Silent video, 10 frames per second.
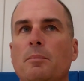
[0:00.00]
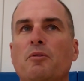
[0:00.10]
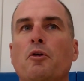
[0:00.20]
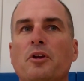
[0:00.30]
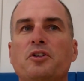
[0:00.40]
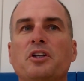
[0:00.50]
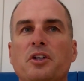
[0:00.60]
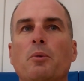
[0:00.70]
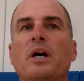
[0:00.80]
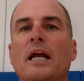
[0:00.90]
before the
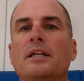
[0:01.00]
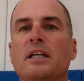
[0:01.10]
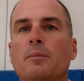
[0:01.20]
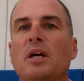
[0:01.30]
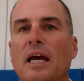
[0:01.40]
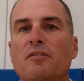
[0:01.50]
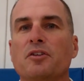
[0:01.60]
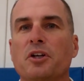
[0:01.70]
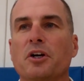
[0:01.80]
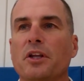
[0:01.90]
season, what kind of team do you have
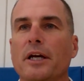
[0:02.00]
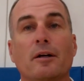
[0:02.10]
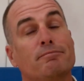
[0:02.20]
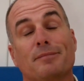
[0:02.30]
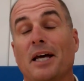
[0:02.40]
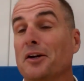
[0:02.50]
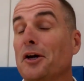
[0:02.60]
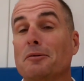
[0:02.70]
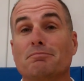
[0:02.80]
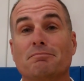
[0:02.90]
this year? And they go, I don't know.